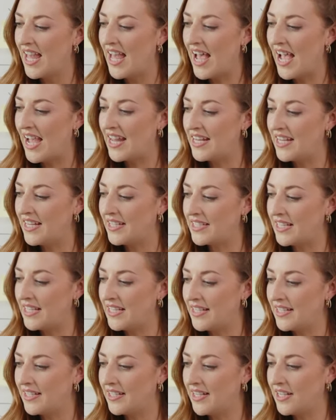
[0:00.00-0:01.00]
and
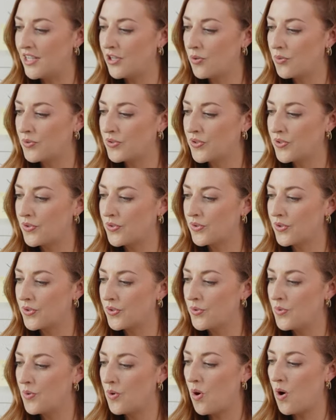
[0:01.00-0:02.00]
it goes
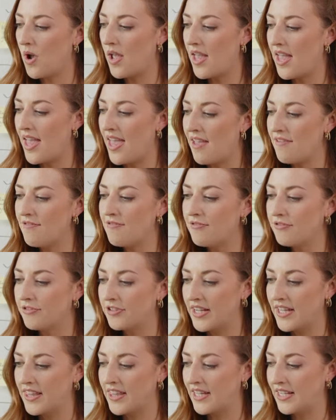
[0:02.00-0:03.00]
through
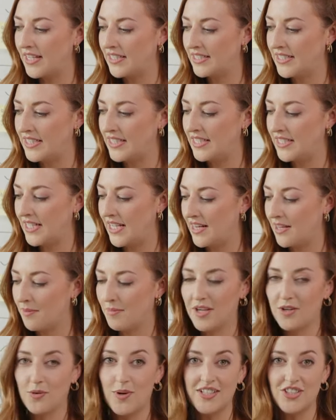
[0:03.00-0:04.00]
everything in detail
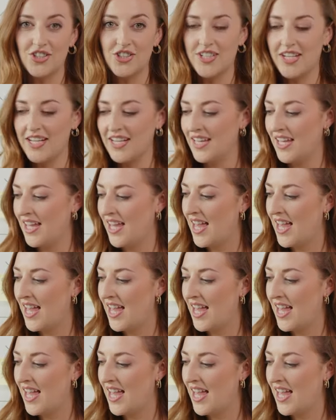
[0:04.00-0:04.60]
about questioning.